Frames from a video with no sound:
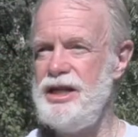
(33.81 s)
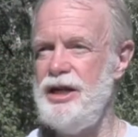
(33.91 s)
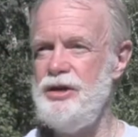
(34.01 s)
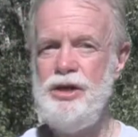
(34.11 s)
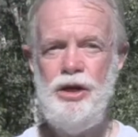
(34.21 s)

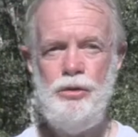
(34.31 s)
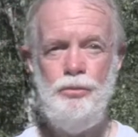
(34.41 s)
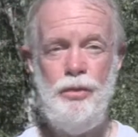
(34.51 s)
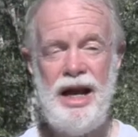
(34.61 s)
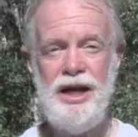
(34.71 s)
As
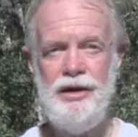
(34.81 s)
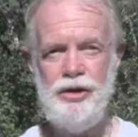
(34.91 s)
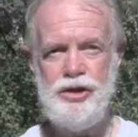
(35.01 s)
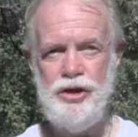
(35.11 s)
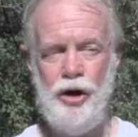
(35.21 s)
many of
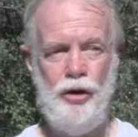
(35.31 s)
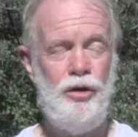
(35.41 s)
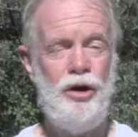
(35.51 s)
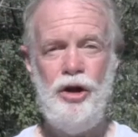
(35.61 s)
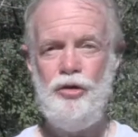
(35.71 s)
us
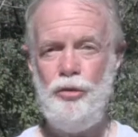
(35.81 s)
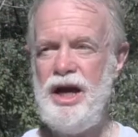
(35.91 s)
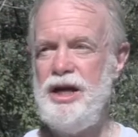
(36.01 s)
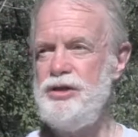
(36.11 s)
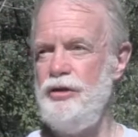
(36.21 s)
know,
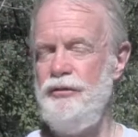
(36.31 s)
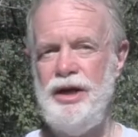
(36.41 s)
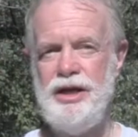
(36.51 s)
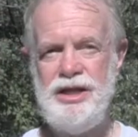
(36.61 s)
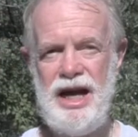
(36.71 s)
cranes are
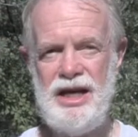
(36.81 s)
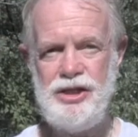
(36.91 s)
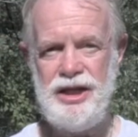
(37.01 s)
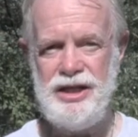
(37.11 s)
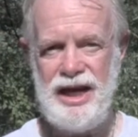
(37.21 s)

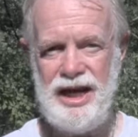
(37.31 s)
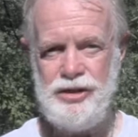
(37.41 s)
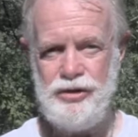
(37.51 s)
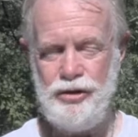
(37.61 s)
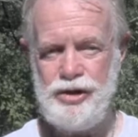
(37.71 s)
fantastic
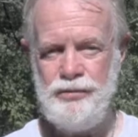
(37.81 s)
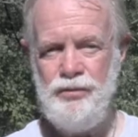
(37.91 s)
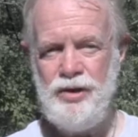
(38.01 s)
dancers.